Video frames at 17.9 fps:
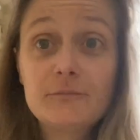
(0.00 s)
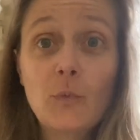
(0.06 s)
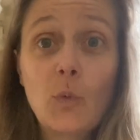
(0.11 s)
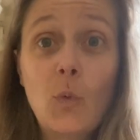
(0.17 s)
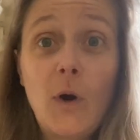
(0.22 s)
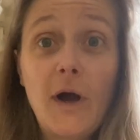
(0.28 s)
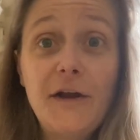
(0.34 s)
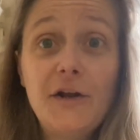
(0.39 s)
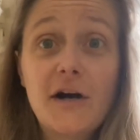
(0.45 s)

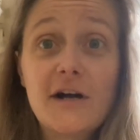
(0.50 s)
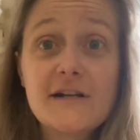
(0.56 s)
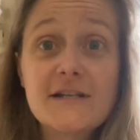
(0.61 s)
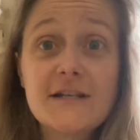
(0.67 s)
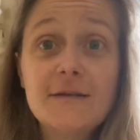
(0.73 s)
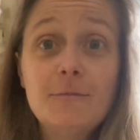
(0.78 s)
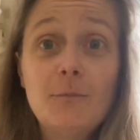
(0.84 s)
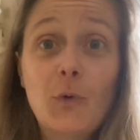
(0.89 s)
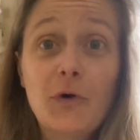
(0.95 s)
why
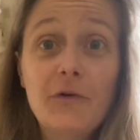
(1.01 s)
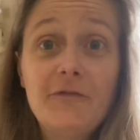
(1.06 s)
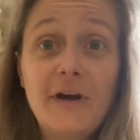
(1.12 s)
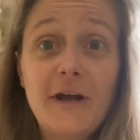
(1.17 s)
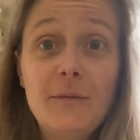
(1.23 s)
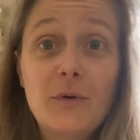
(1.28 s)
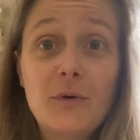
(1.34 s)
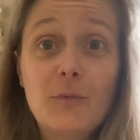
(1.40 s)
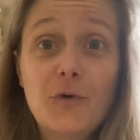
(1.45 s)
not? More
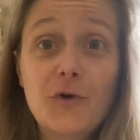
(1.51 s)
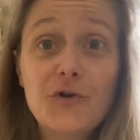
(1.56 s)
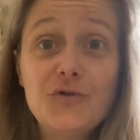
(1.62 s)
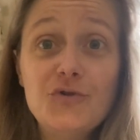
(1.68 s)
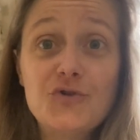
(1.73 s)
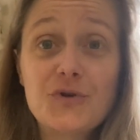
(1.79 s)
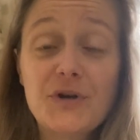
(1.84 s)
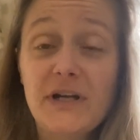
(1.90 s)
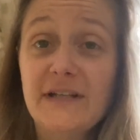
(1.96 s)
fiber, more
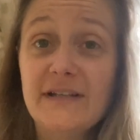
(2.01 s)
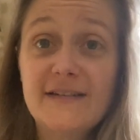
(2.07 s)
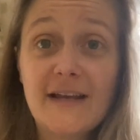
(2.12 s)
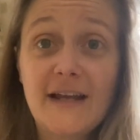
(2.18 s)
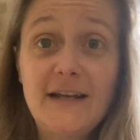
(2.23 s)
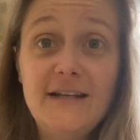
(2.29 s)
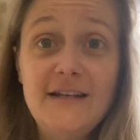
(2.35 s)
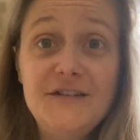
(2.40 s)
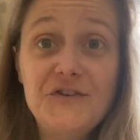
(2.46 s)
nutrients,
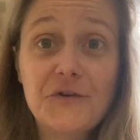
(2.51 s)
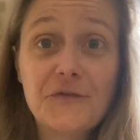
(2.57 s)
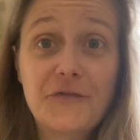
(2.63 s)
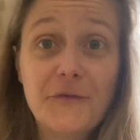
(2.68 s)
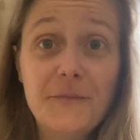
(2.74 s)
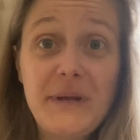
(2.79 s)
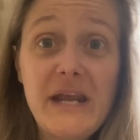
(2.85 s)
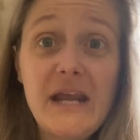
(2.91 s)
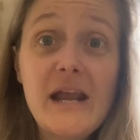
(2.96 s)
and easier
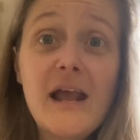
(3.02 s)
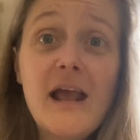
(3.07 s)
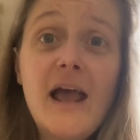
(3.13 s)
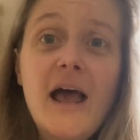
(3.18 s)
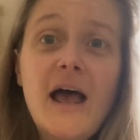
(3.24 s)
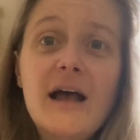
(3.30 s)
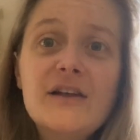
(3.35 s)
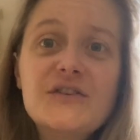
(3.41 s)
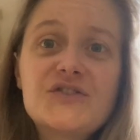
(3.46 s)
for me.
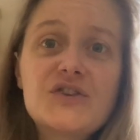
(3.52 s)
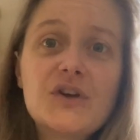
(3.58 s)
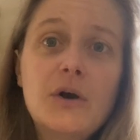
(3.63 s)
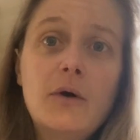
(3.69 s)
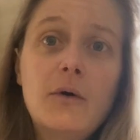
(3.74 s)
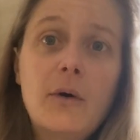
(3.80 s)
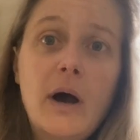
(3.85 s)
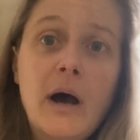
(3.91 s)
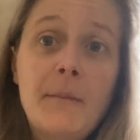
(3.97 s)

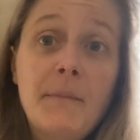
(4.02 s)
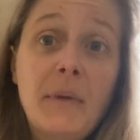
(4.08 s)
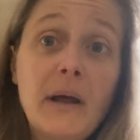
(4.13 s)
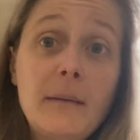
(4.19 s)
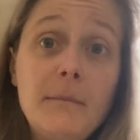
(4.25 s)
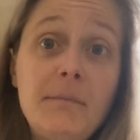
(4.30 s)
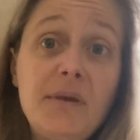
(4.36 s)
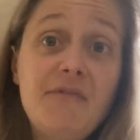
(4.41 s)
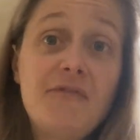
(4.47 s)
So
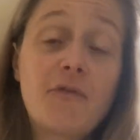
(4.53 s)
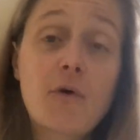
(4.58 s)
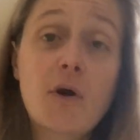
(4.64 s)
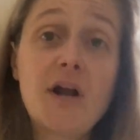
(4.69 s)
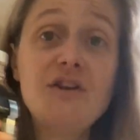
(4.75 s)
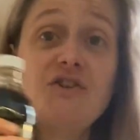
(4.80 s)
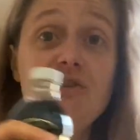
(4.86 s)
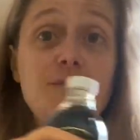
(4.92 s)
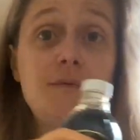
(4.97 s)
before
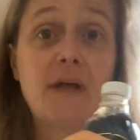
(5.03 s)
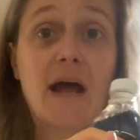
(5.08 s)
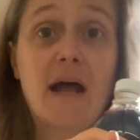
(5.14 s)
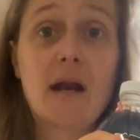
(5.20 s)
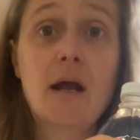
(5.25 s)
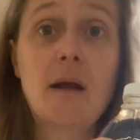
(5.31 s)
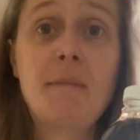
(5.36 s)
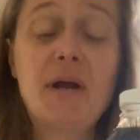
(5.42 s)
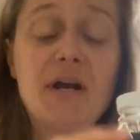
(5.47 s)
I do
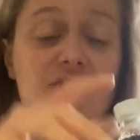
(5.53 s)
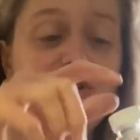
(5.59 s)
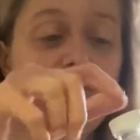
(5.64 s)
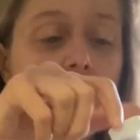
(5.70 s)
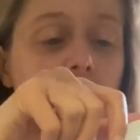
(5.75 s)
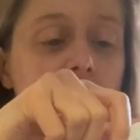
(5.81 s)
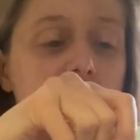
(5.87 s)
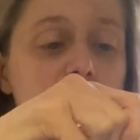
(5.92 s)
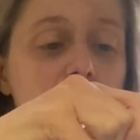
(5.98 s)
that, I'm actually going to